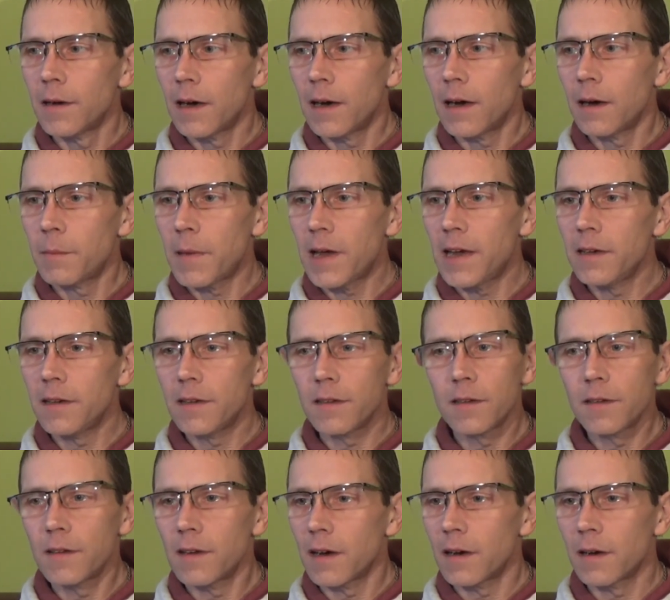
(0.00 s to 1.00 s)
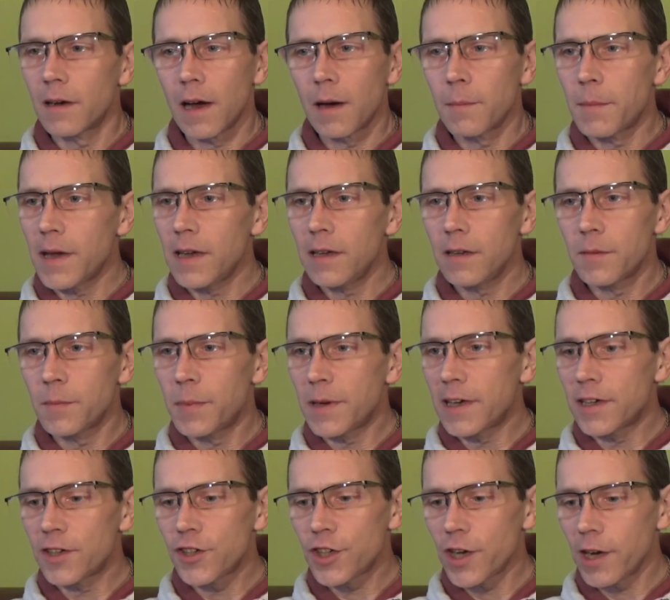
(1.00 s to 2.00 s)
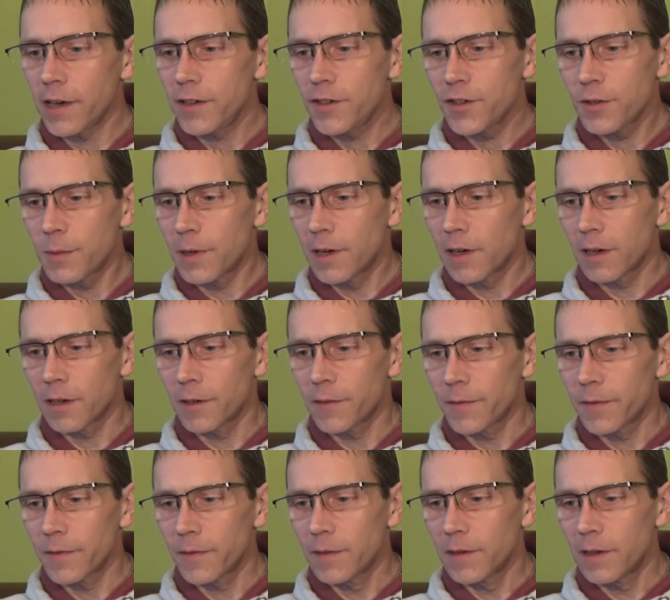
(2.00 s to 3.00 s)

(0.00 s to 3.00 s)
made the biggest change in my life.